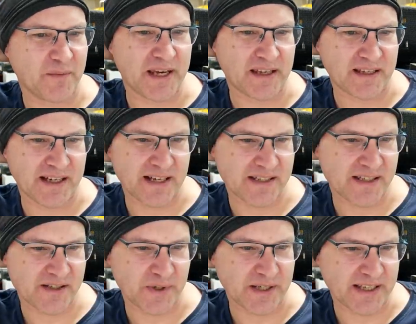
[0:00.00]
Make a cast
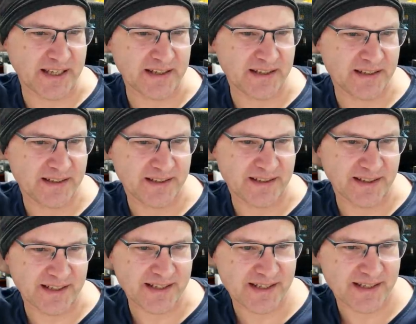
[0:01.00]
this weekend.
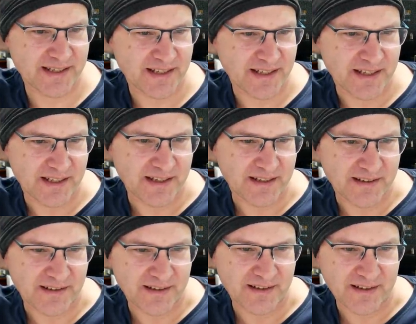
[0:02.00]
Yes.
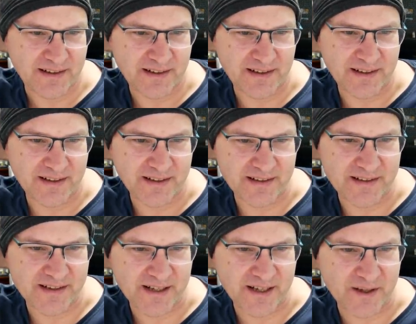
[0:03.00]

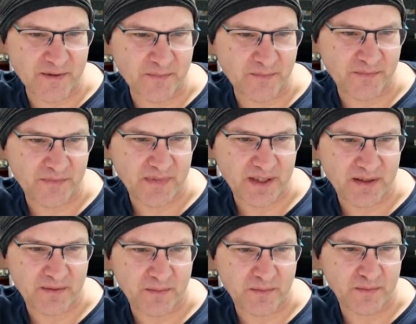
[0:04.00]
And um,
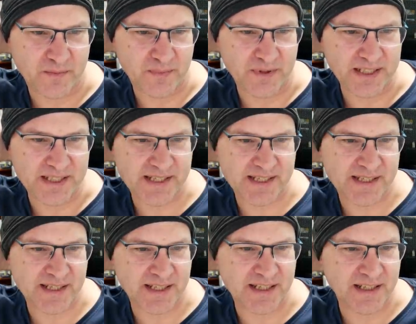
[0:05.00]
Blitz
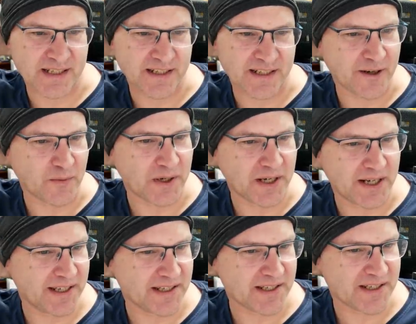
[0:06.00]
City
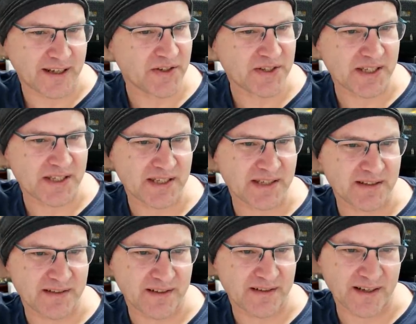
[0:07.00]
DIY is the host this
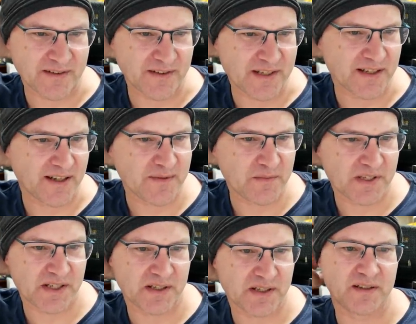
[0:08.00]
year, uh, this time.
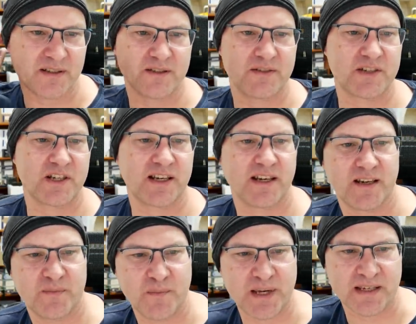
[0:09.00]
So go and check
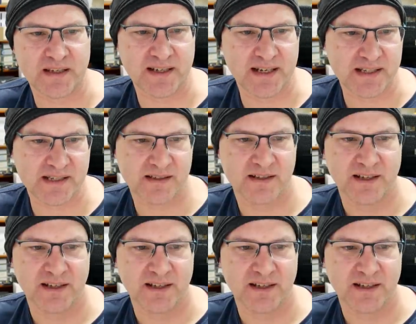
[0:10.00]
out Make a Cast.